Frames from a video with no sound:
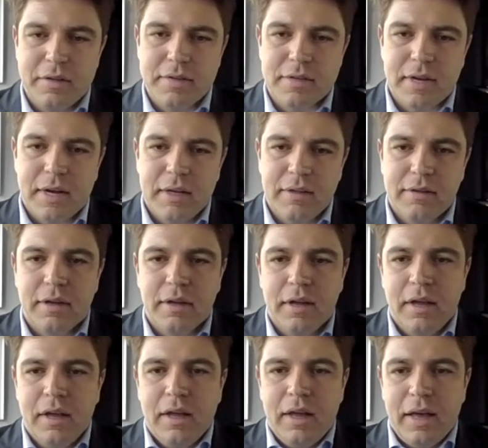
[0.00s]
east side.
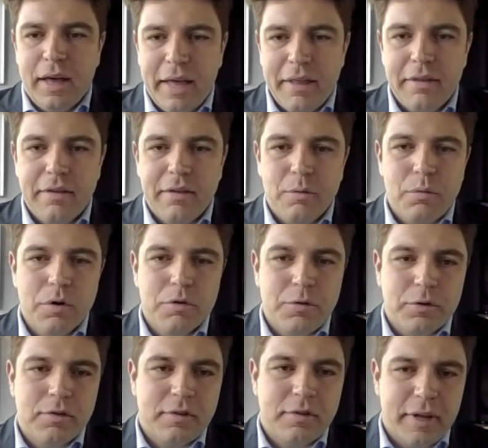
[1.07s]
And the
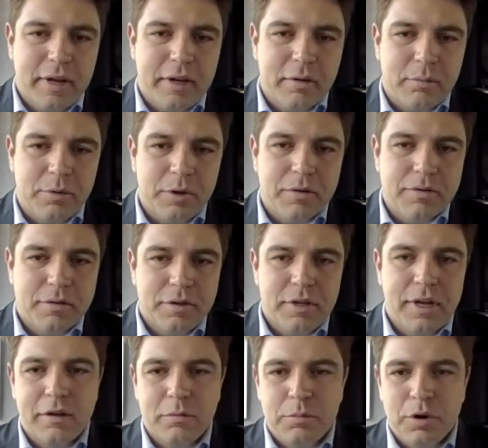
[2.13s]
workforce is there, because the
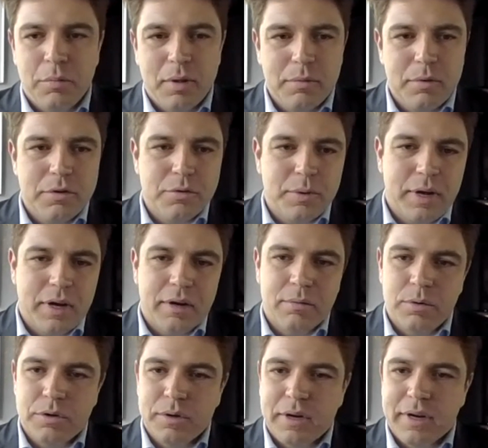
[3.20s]
other problem which we
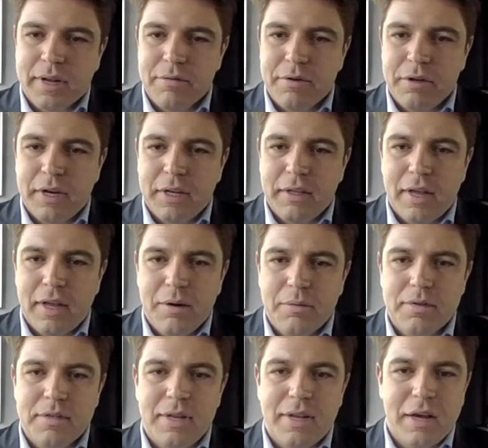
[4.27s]
are having right now
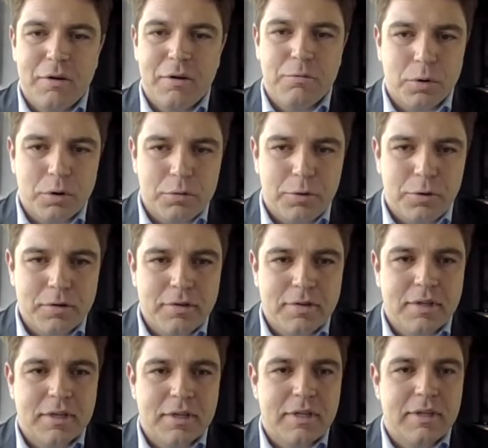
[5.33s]
is the lack of workforce.
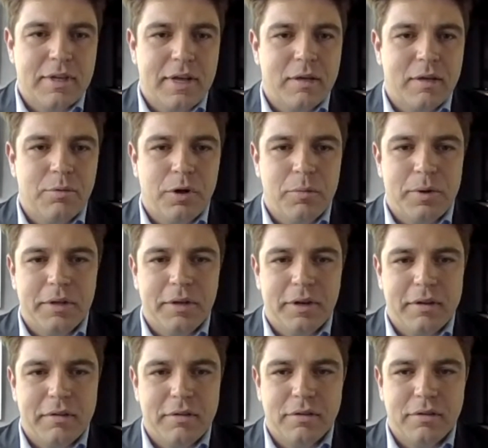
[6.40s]
The unemployment
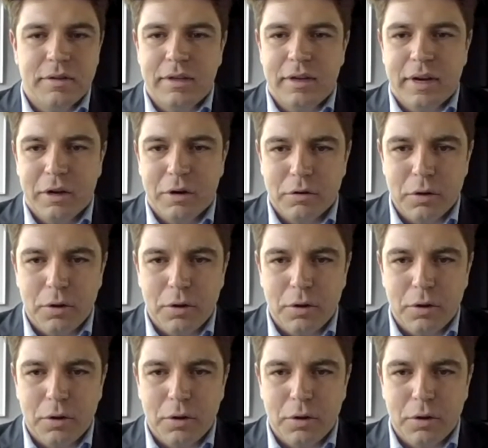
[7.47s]
rate is at the record